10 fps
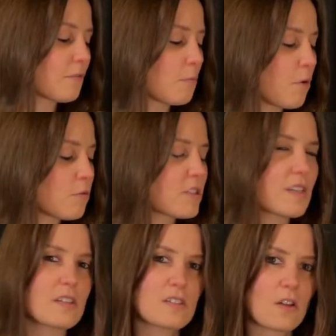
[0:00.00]
for most
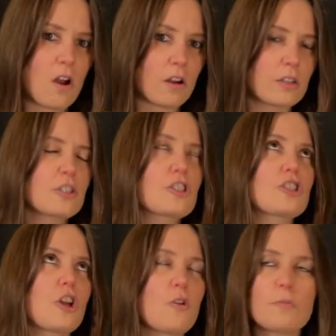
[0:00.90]
of this song.
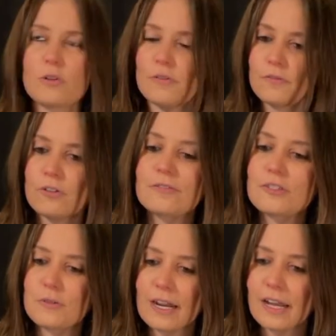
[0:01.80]
So beautiful.
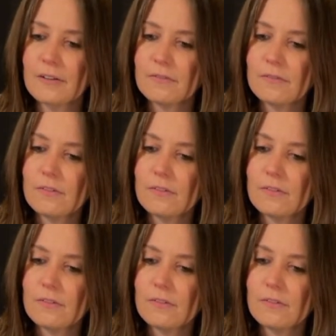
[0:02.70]
Let's do that again.